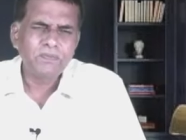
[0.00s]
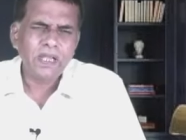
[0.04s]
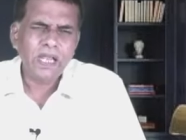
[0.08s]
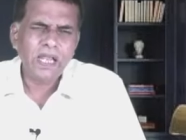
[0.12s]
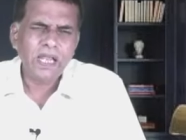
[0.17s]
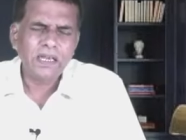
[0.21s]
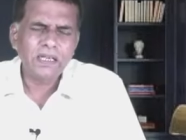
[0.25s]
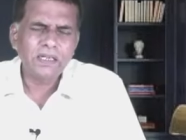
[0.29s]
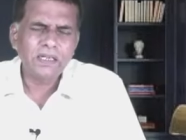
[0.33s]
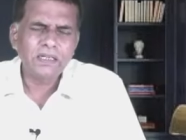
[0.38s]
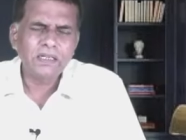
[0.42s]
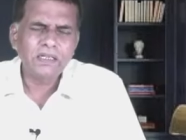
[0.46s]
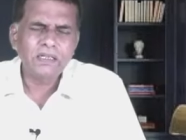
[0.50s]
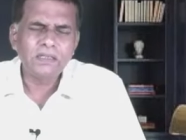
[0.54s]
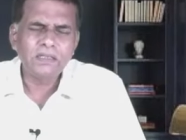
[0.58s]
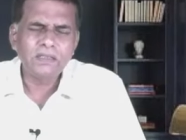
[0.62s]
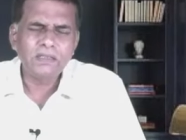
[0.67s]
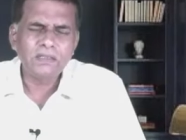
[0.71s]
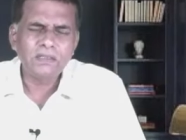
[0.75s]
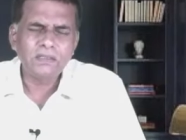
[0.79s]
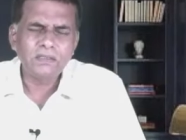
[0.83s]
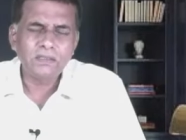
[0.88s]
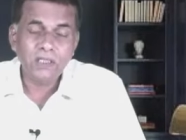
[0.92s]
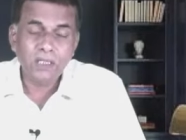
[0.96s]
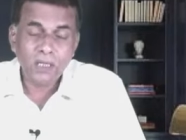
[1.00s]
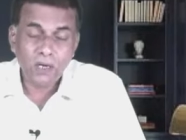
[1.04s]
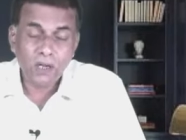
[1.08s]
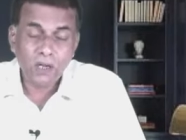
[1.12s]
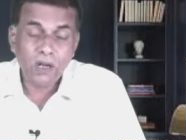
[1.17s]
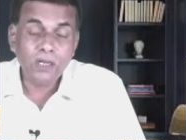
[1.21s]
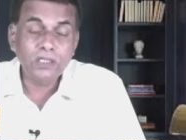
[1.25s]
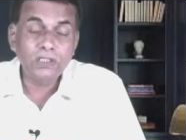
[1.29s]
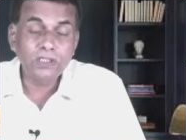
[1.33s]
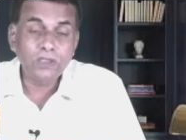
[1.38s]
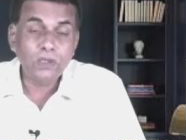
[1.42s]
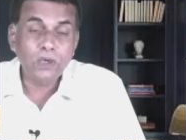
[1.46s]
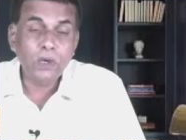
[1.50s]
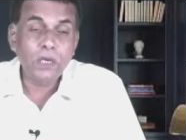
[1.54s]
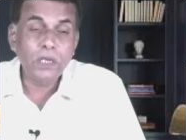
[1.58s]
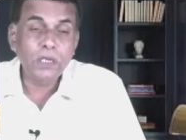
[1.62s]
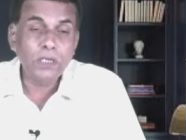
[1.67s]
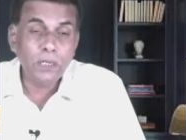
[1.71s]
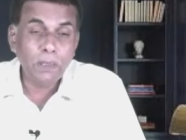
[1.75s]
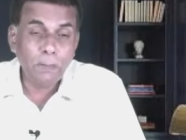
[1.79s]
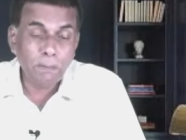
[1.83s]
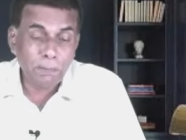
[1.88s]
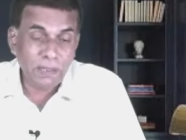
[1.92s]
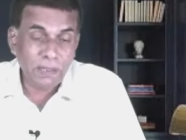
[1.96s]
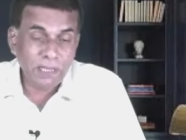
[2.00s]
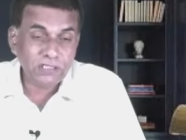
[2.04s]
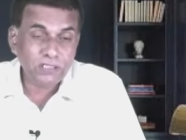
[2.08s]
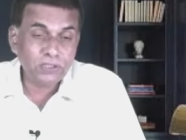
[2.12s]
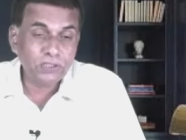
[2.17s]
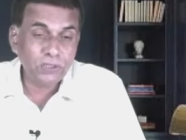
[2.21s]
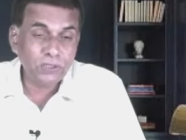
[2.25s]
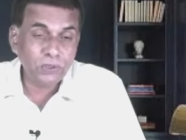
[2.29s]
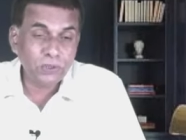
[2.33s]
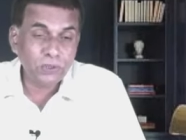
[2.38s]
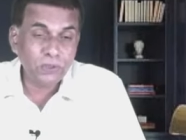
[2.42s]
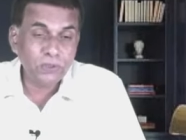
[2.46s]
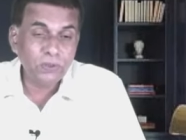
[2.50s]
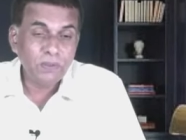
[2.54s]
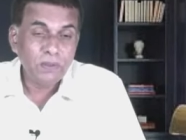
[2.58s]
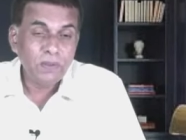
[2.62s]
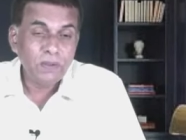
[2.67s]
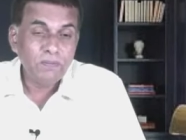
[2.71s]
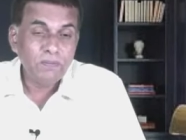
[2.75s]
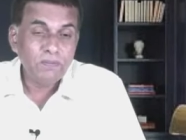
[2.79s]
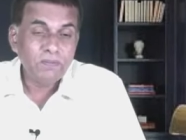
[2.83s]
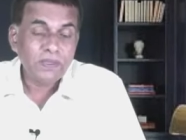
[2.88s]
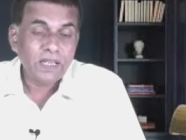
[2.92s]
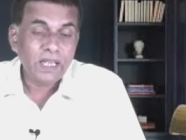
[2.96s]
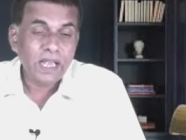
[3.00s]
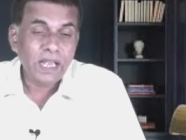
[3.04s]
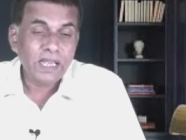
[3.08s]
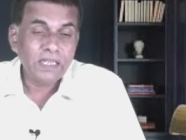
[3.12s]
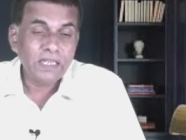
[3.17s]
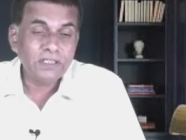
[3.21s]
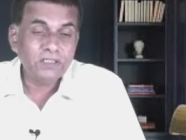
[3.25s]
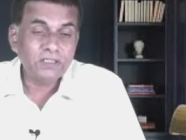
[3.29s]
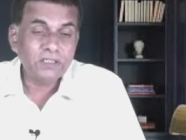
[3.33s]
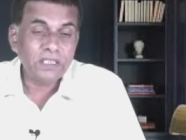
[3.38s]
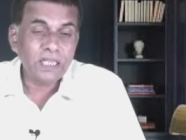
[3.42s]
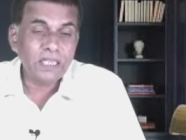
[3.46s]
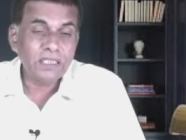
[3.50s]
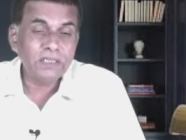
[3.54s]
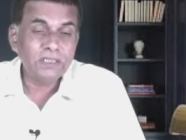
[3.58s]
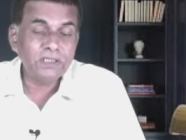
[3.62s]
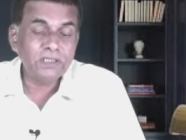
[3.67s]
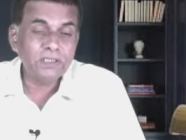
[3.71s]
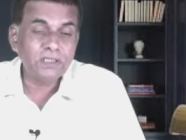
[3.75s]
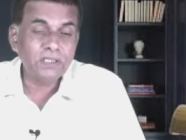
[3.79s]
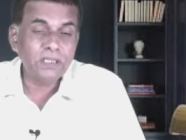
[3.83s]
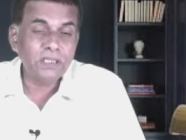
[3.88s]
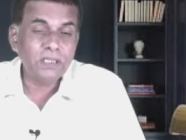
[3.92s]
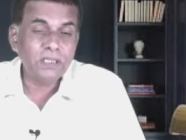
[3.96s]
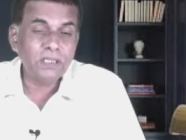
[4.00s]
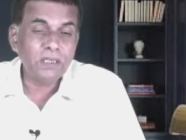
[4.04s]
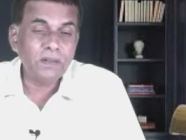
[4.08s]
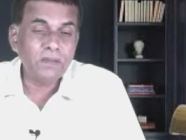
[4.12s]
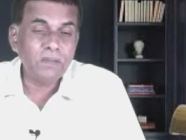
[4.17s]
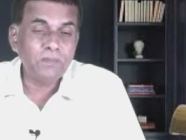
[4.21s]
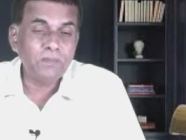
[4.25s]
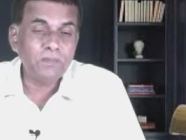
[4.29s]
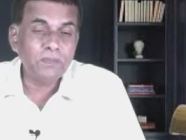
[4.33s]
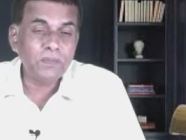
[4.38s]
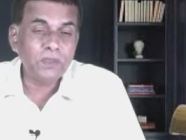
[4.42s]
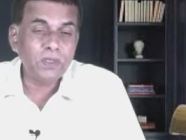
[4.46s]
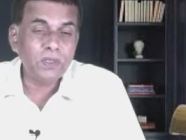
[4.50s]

and uh, the lord is going to bless you i sense um,